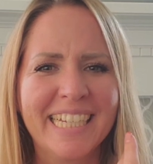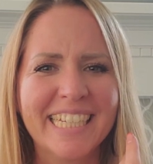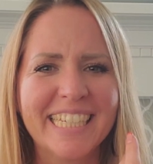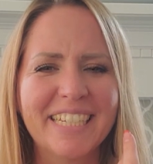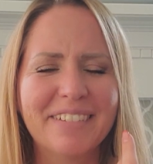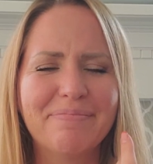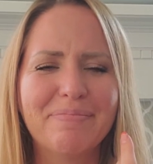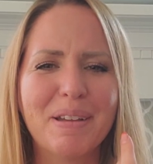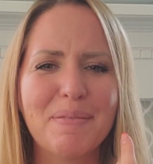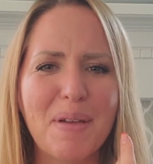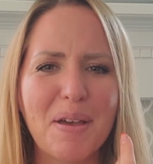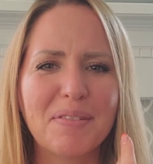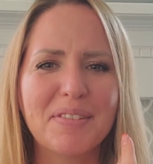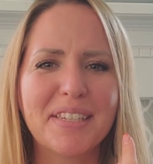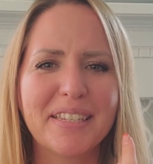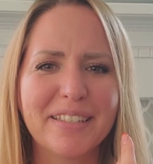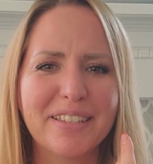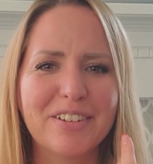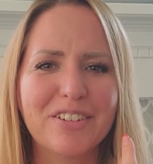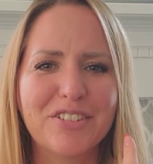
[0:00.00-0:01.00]
yep, my mouth's
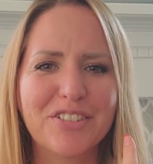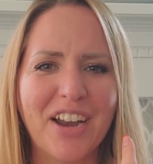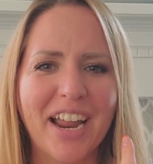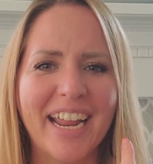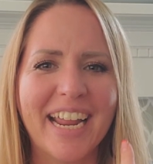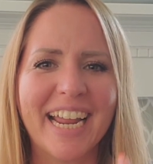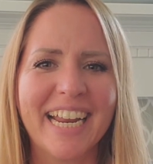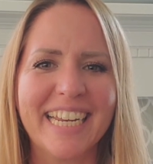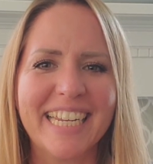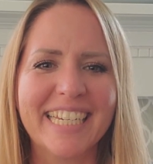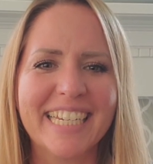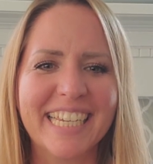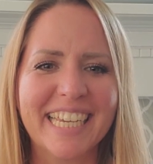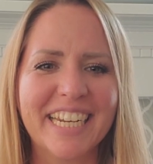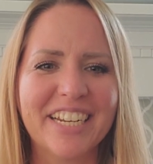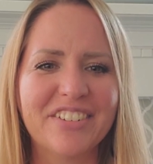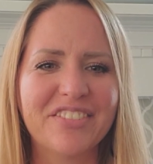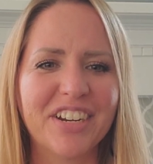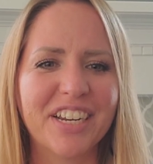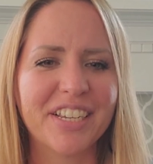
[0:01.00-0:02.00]
a little dry. I need to get
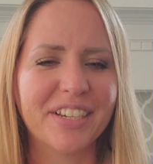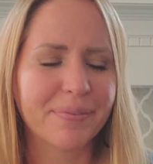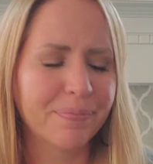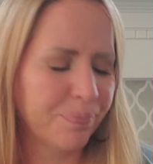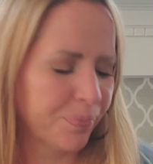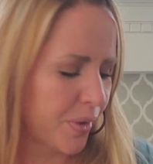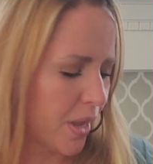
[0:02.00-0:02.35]
a drink.